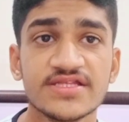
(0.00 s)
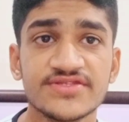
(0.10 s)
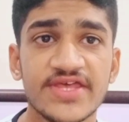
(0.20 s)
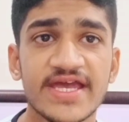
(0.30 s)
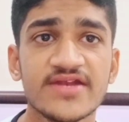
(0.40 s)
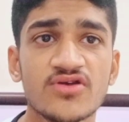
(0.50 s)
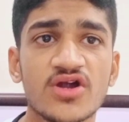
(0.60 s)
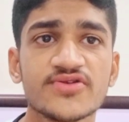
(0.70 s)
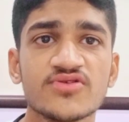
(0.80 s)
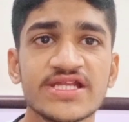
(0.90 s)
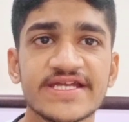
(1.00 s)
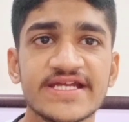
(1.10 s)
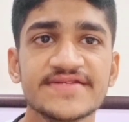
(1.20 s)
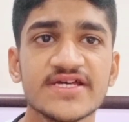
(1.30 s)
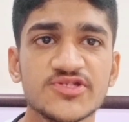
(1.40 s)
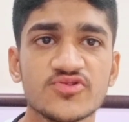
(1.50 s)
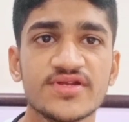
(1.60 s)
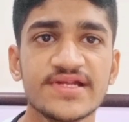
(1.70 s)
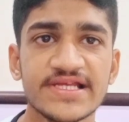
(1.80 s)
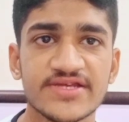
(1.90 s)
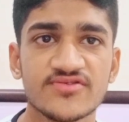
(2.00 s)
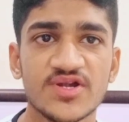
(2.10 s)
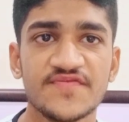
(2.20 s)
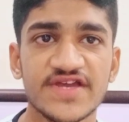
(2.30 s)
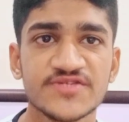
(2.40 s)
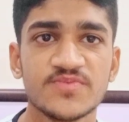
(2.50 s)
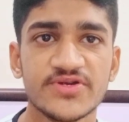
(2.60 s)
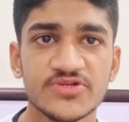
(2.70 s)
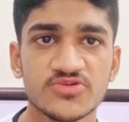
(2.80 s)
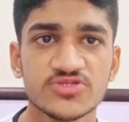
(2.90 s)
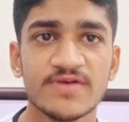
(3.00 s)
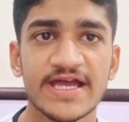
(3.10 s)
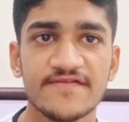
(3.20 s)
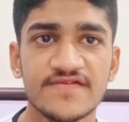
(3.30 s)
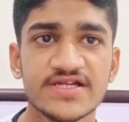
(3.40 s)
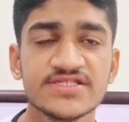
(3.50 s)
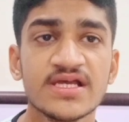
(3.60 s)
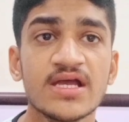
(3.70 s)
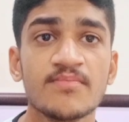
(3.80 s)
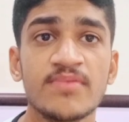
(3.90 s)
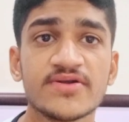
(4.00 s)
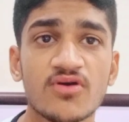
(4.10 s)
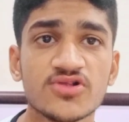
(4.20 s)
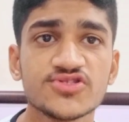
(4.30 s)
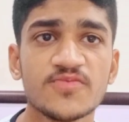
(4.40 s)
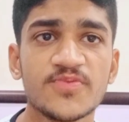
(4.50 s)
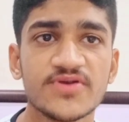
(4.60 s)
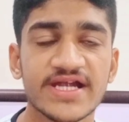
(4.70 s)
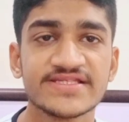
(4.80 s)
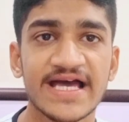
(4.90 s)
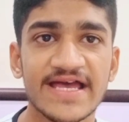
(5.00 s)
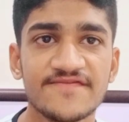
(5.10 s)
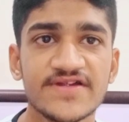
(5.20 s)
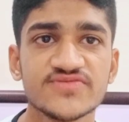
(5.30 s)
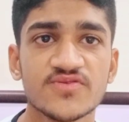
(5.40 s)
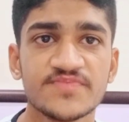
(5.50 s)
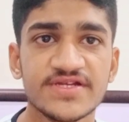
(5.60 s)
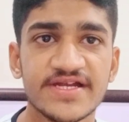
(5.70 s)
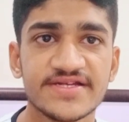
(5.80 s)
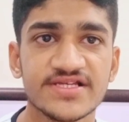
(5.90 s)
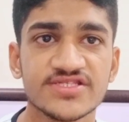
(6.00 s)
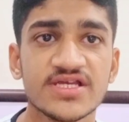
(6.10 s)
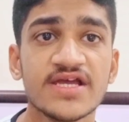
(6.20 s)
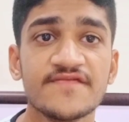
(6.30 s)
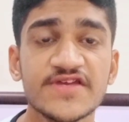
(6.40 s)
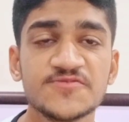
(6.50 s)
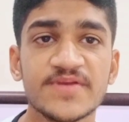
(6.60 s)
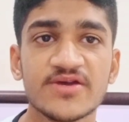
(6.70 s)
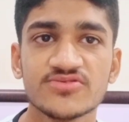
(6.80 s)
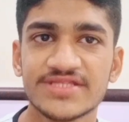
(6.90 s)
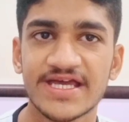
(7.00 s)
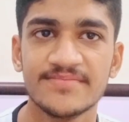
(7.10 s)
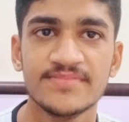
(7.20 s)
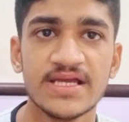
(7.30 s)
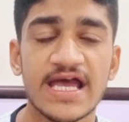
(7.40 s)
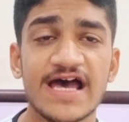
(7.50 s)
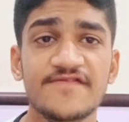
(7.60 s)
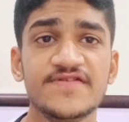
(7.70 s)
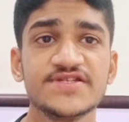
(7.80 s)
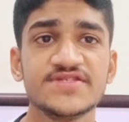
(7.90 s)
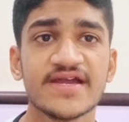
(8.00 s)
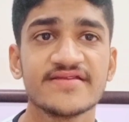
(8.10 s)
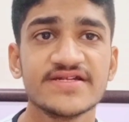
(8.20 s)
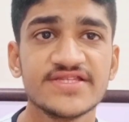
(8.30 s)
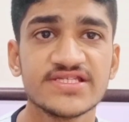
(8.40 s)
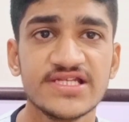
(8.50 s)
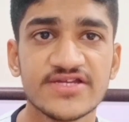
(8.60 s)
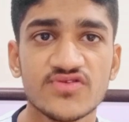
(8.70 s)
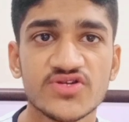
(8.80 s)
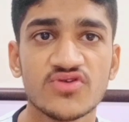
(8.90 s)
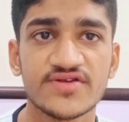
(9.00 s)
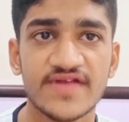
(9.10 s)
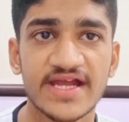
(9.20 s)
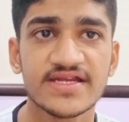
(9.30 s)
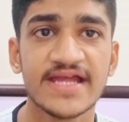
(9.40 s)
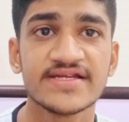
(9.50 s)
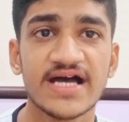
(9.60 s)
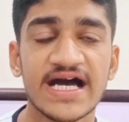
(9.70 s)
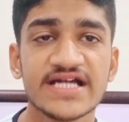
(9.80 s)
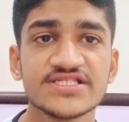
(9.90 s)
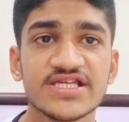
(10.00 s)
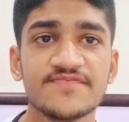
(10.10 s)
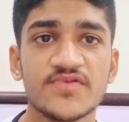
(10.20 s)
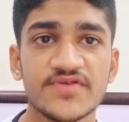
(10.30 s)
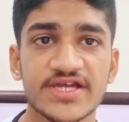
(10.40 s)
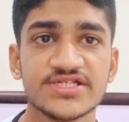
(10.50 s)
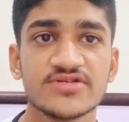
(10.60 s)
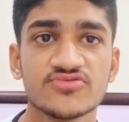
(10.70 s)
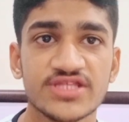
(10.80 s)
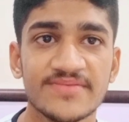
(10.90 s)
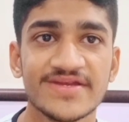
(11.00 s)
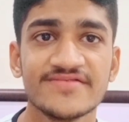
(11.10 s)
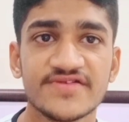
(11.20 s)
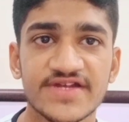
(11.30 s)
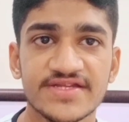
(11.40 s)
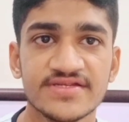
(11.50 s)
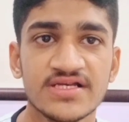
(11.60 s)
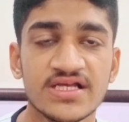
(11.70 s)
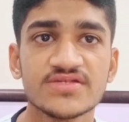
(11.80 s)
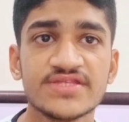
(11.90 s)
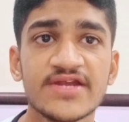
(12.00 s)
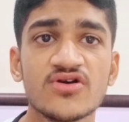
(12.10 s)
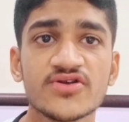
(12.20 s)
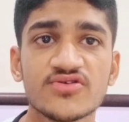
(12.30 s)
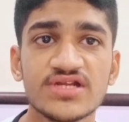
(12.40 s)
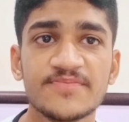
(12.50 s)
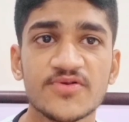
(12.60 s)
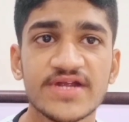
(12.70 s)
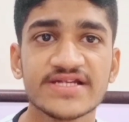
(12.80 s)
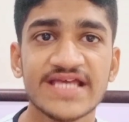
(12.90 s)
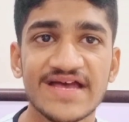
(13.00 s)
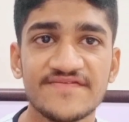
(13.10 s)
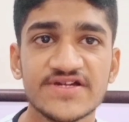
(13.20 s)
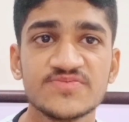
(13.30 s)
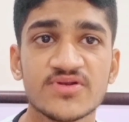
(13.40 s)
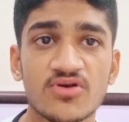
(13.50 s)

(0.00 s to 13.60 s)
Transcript: They not only eat the sugary liquid waste produced by aphids, but also protect the aphids from predators, which prey on them. Aphids secrete this liquid to attract, and ants give protection to them in return. They not only protect the aphids but